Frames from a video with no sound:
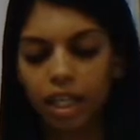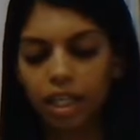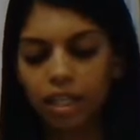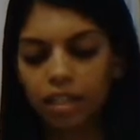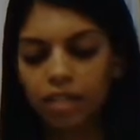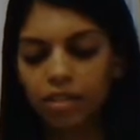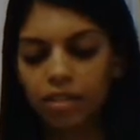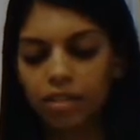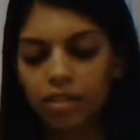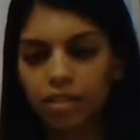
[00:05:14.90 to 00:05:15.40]
It
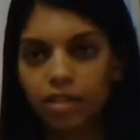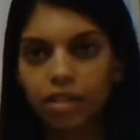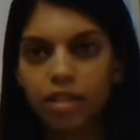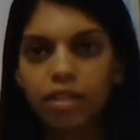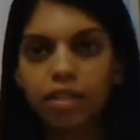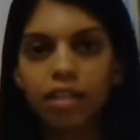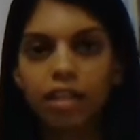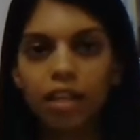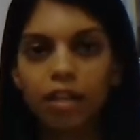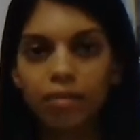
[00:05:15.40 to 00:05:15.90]
is also
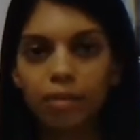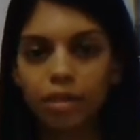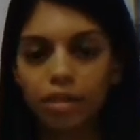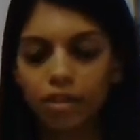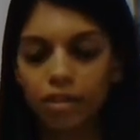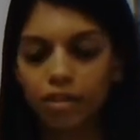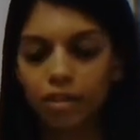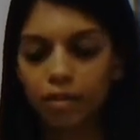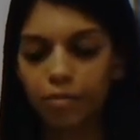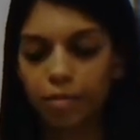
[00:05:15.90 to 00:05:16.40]
determined
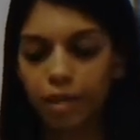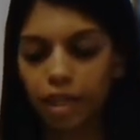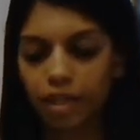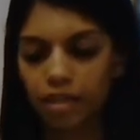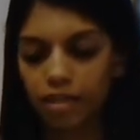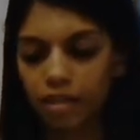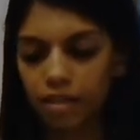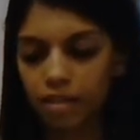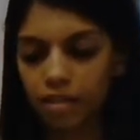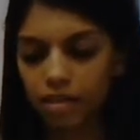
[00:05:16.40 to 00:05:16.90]
on the
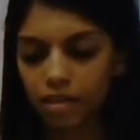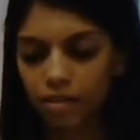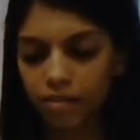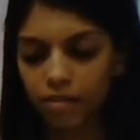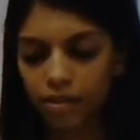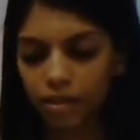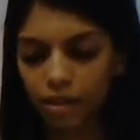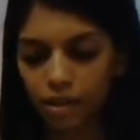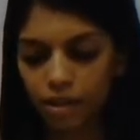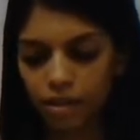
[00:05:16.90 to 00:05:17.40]
basis
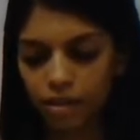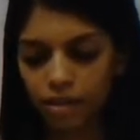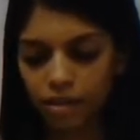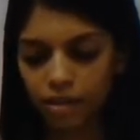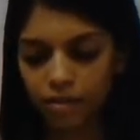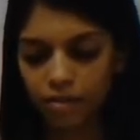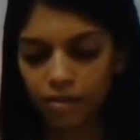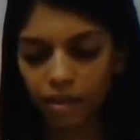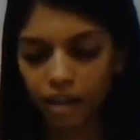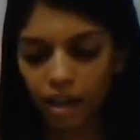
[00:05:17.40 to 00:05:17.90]
of the
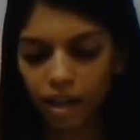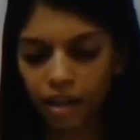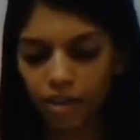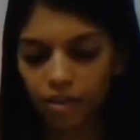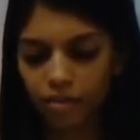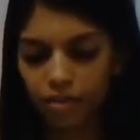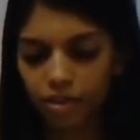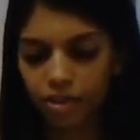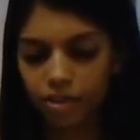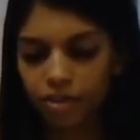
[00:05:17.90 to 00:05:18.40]
cost of care
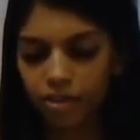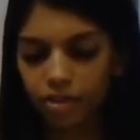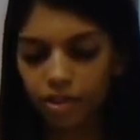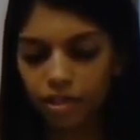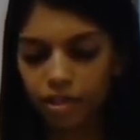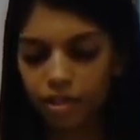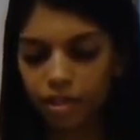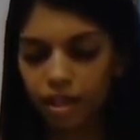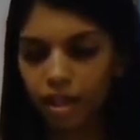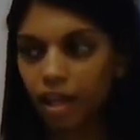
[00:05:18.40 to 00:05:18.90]
of
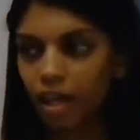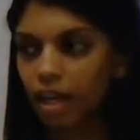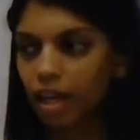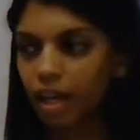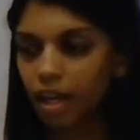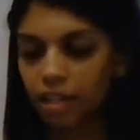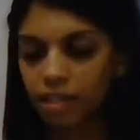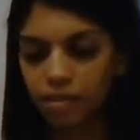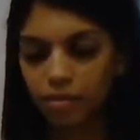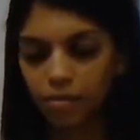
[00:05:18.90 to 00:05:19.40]
children
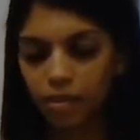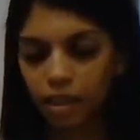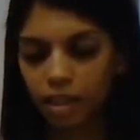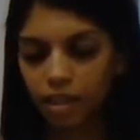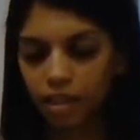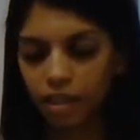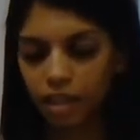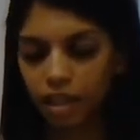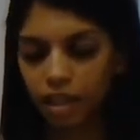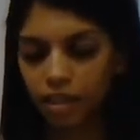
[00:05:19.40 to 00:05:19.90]
as
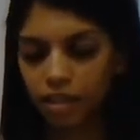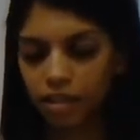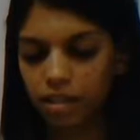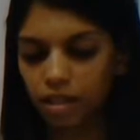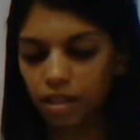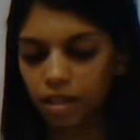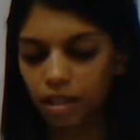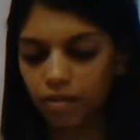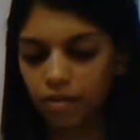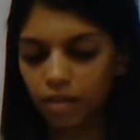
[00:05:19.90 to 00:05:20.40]
well as
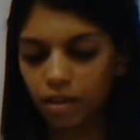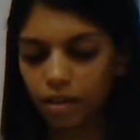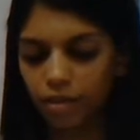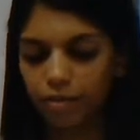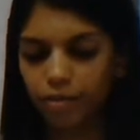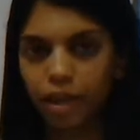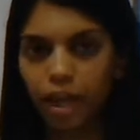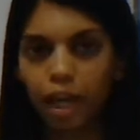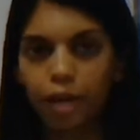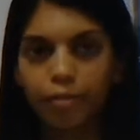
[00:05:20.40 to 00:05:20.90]
the level
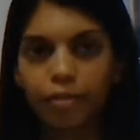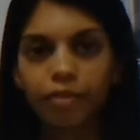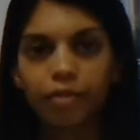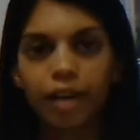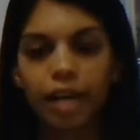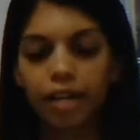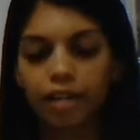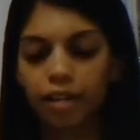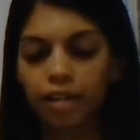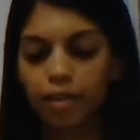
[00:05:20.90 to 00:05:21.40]
of care
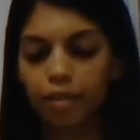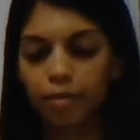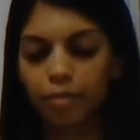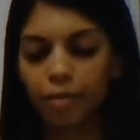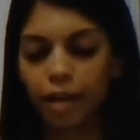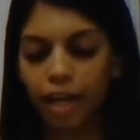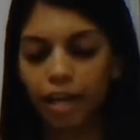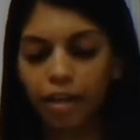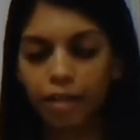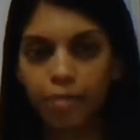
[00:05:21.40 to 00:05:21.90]

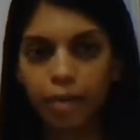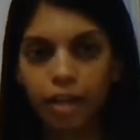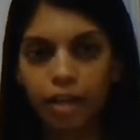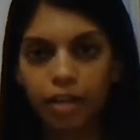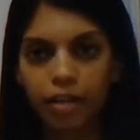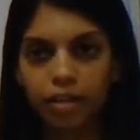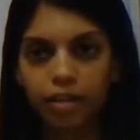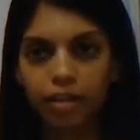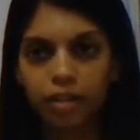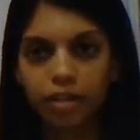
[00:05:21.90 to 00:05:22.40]
provided by the
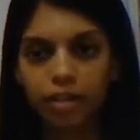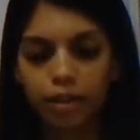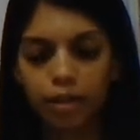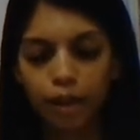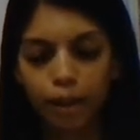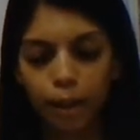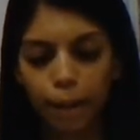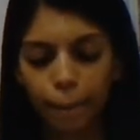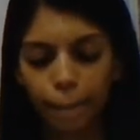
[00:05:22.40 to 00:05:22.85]
parents.